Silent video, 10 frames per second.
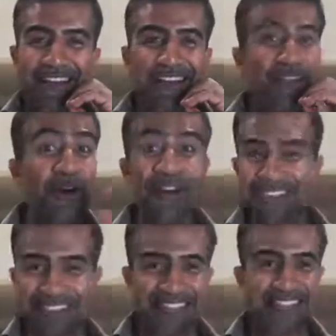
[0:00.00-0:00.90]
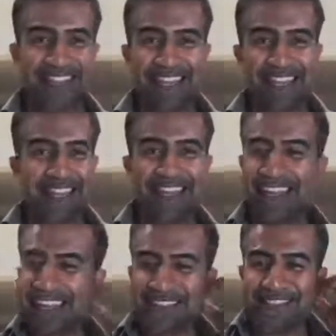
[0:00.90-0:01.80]
non-existent.
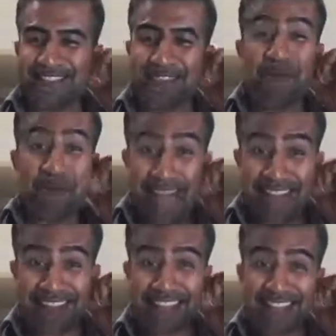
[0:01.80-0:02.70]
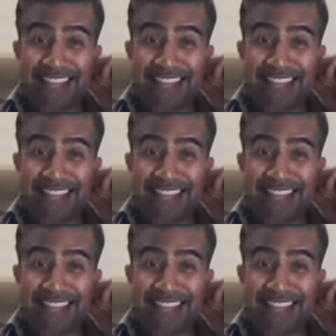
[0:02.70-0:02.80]
It's so bad.